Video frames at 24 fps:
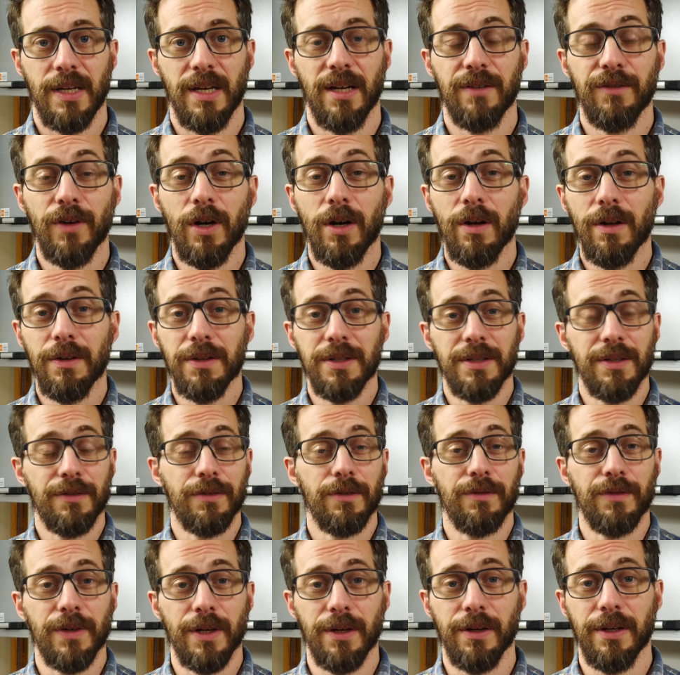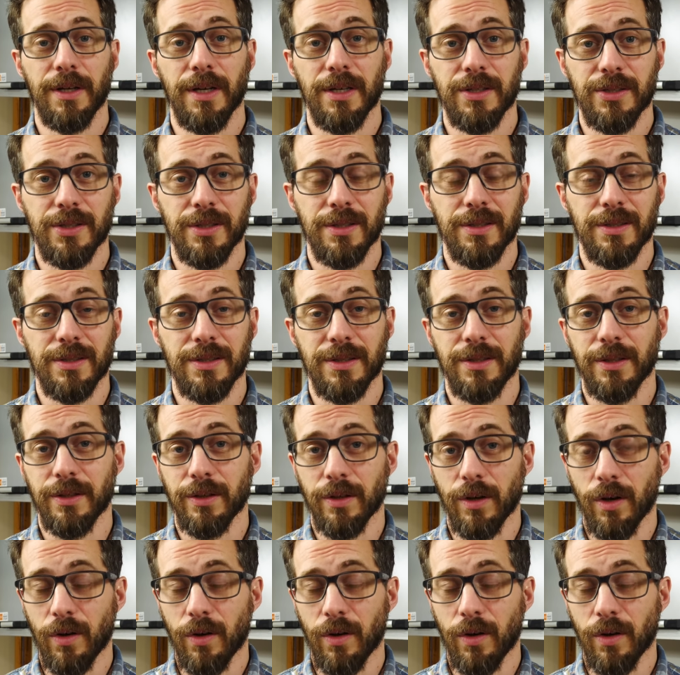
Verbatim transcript: And of all the different variations, there